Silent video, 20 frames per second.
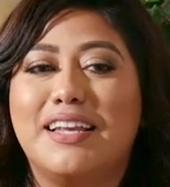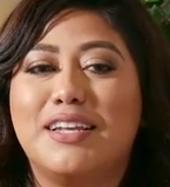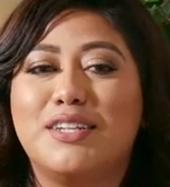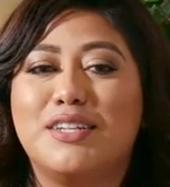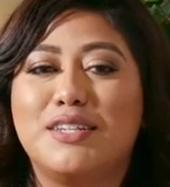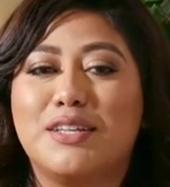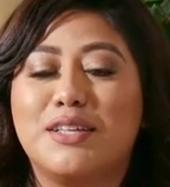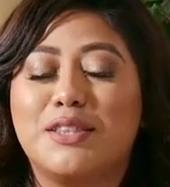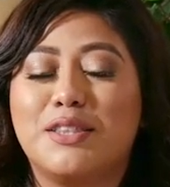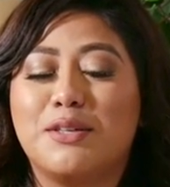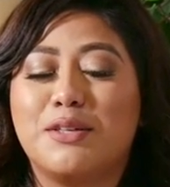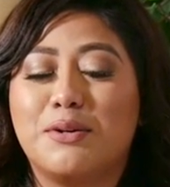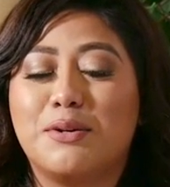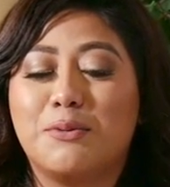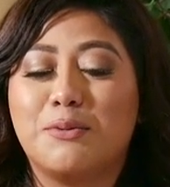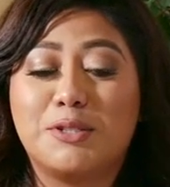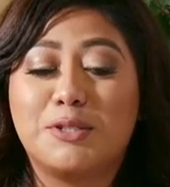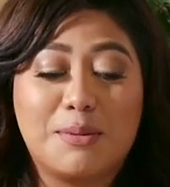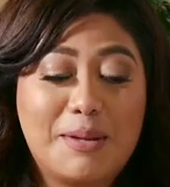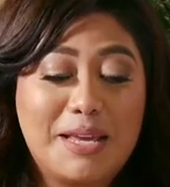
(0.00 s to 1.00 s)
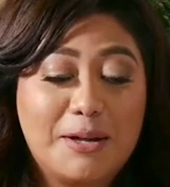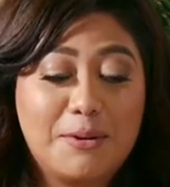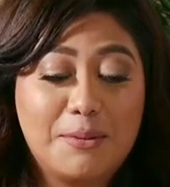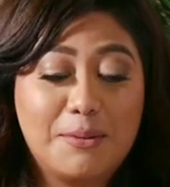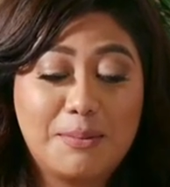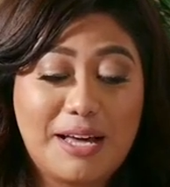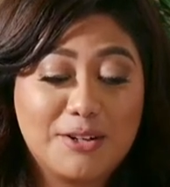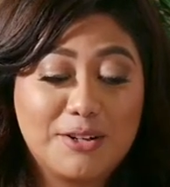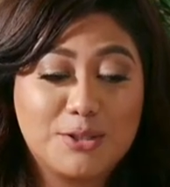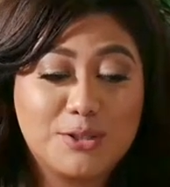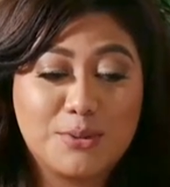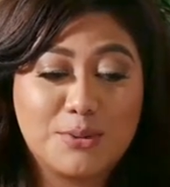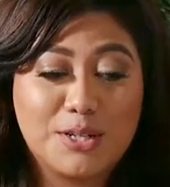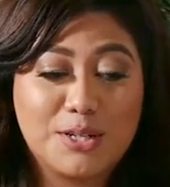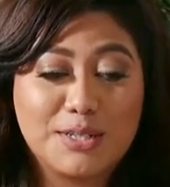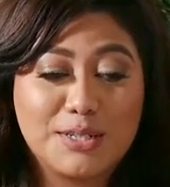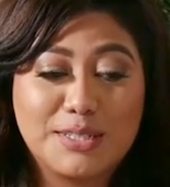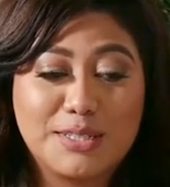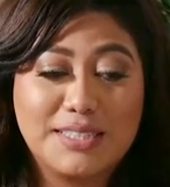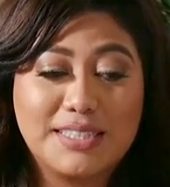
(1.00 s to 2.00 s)
And though, to make
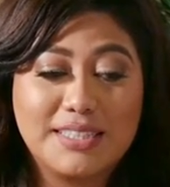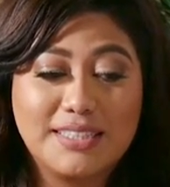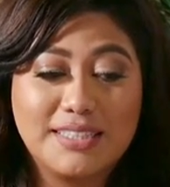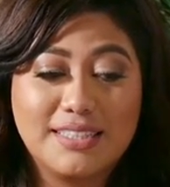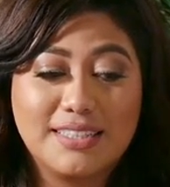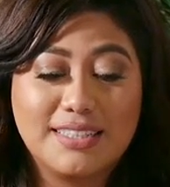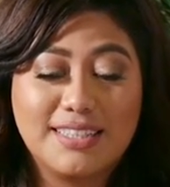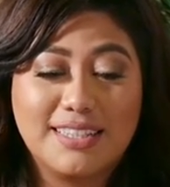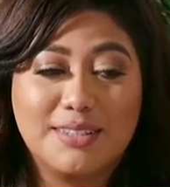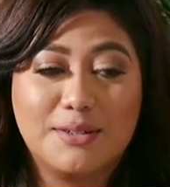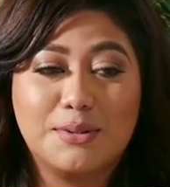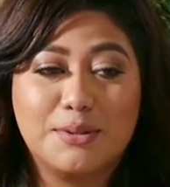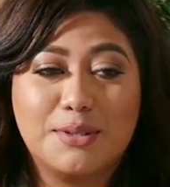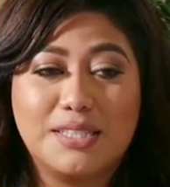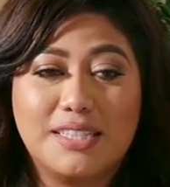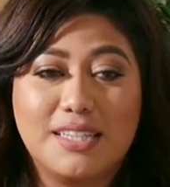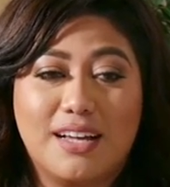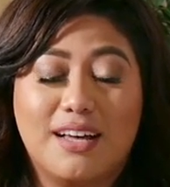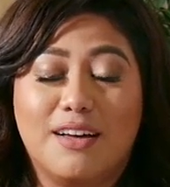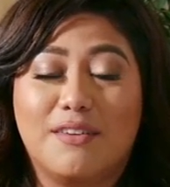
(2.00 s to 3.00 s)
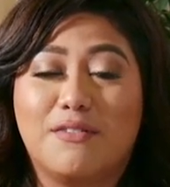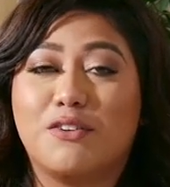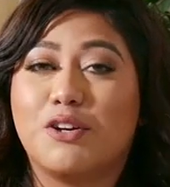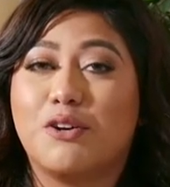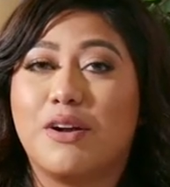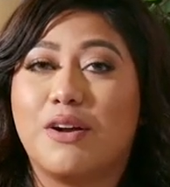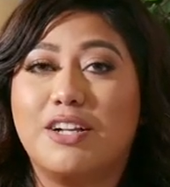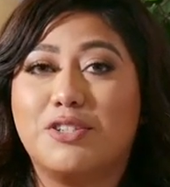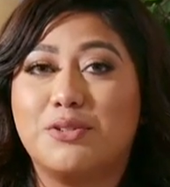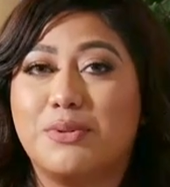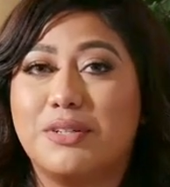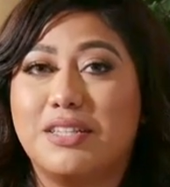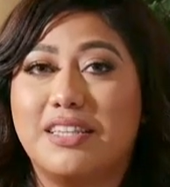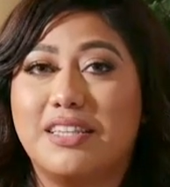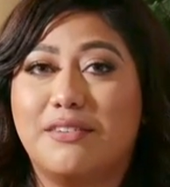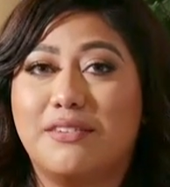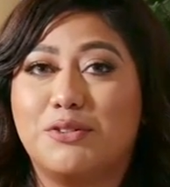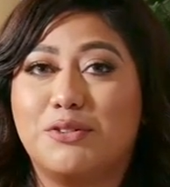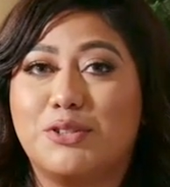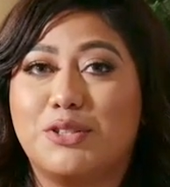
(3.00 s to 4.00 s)
matters worse, it was for
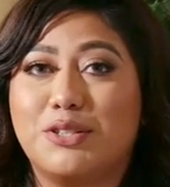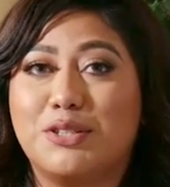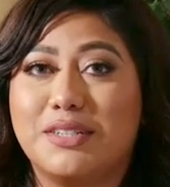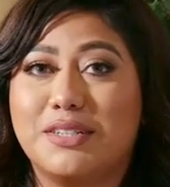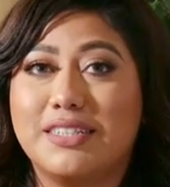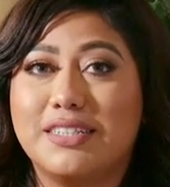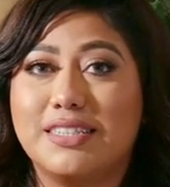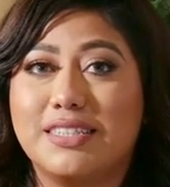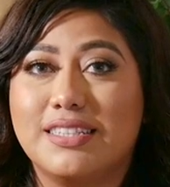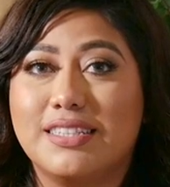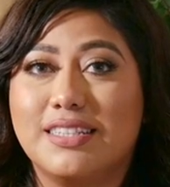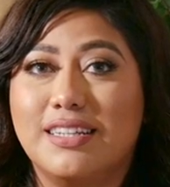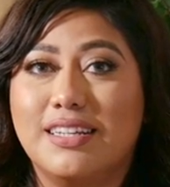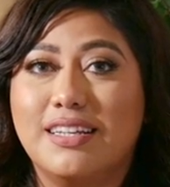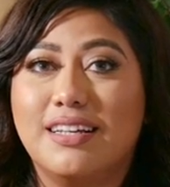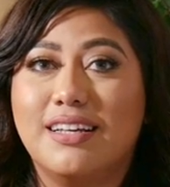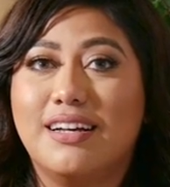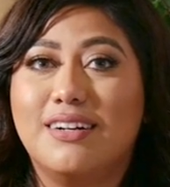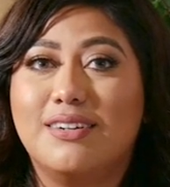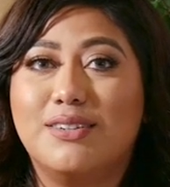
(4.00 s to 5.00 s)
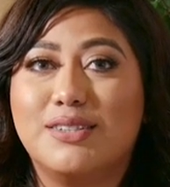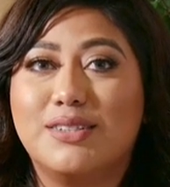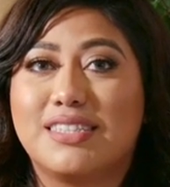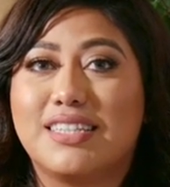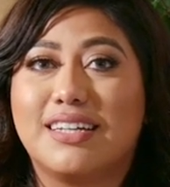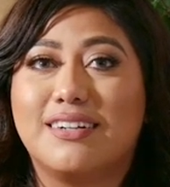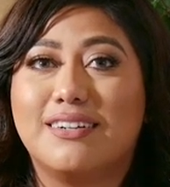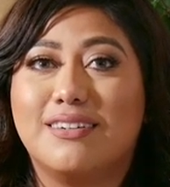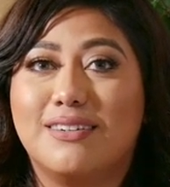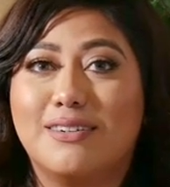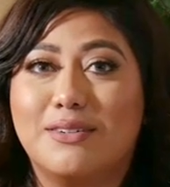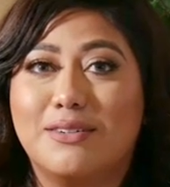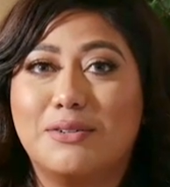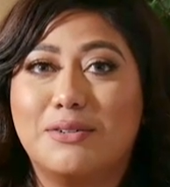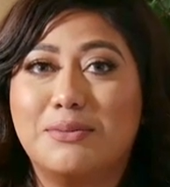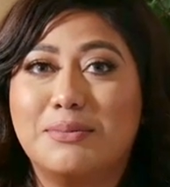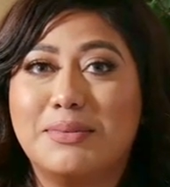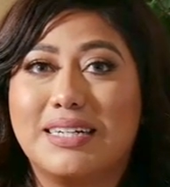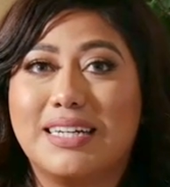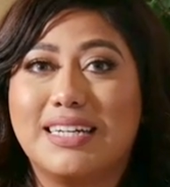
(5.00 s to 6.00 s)
graduate level students. I was like,
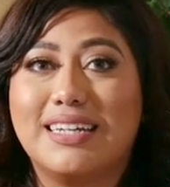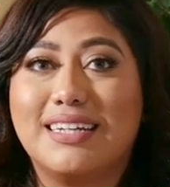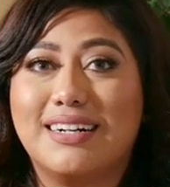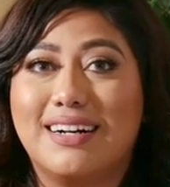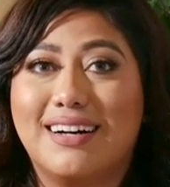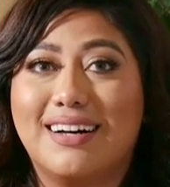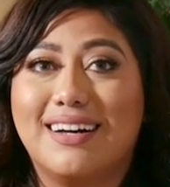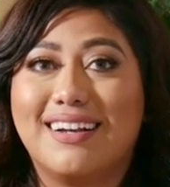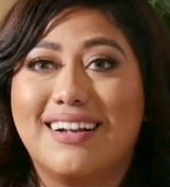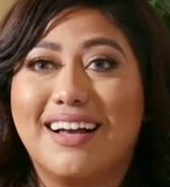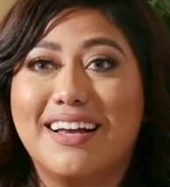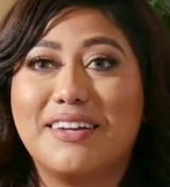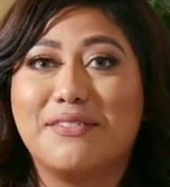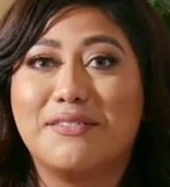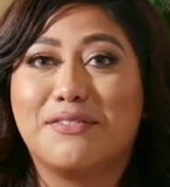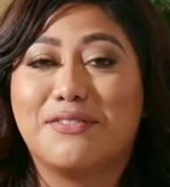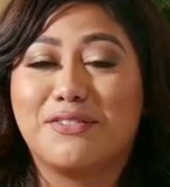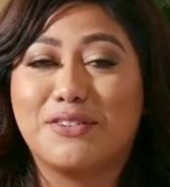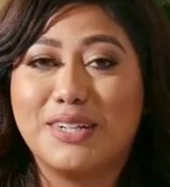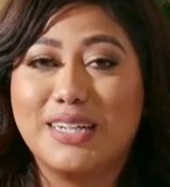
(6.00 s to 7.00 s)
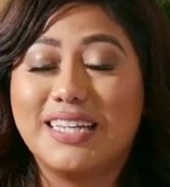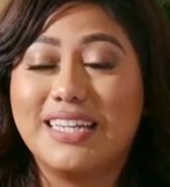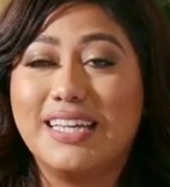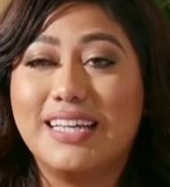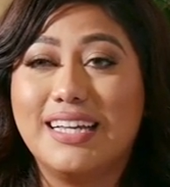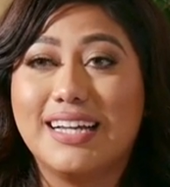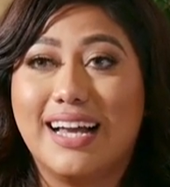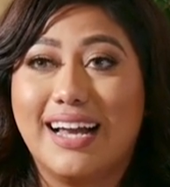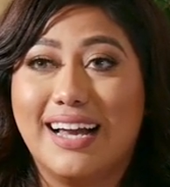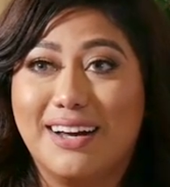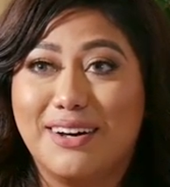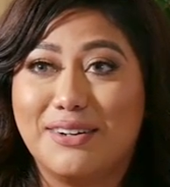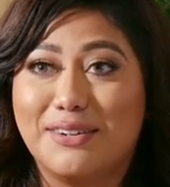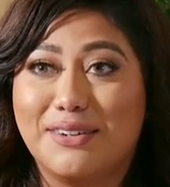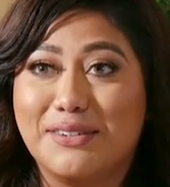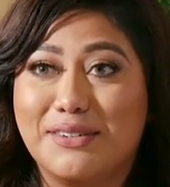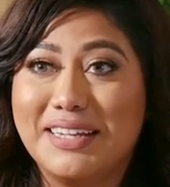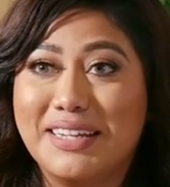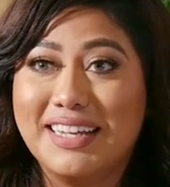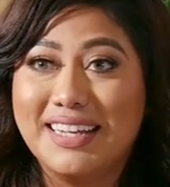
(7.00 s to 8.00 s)
oh my God, I am freaking
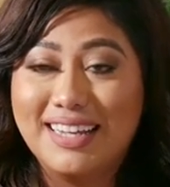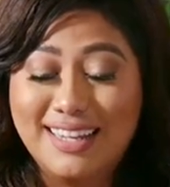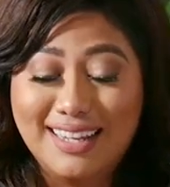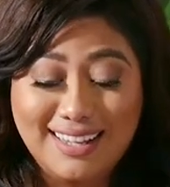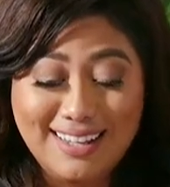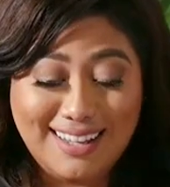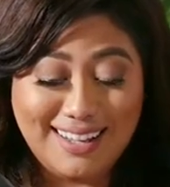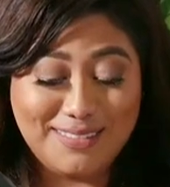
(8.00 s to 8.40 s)
out.